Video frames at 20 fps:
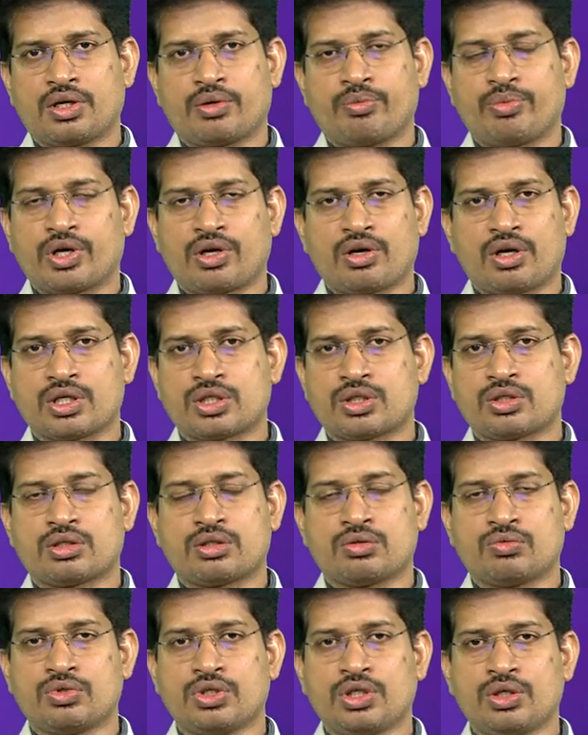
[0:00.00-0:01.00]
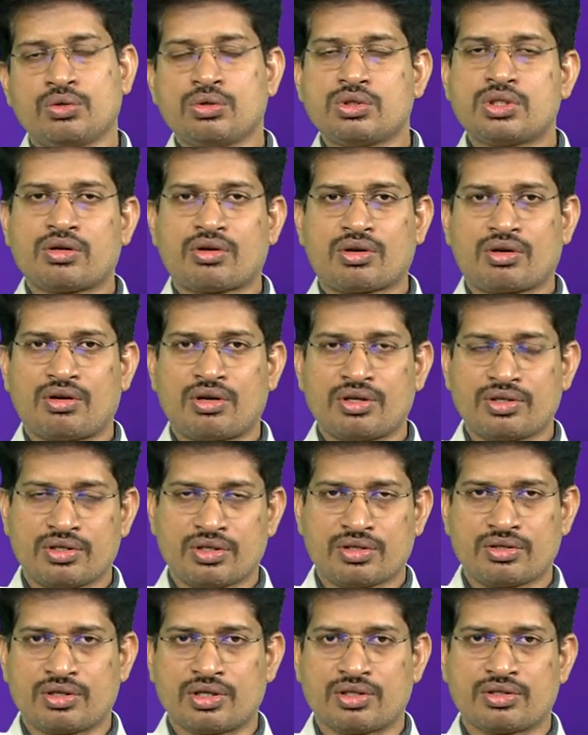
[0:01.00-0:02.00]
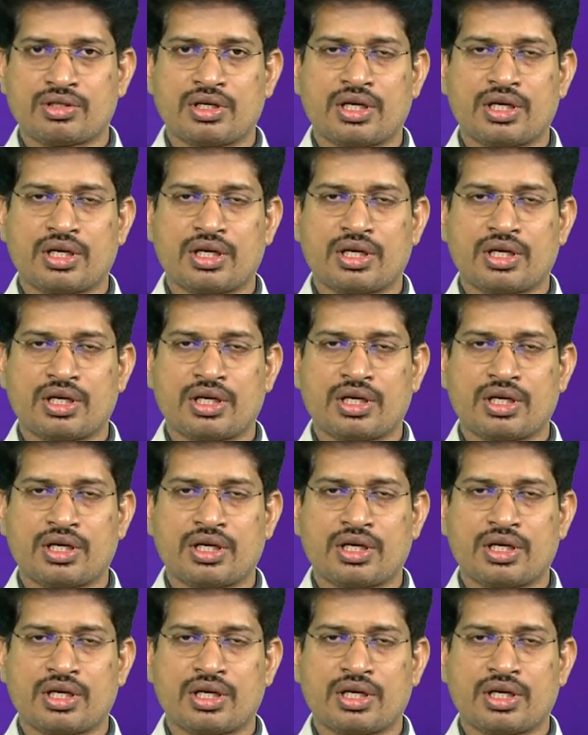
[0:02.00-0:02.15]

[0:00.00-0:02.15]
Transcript: because we lose our consciousness,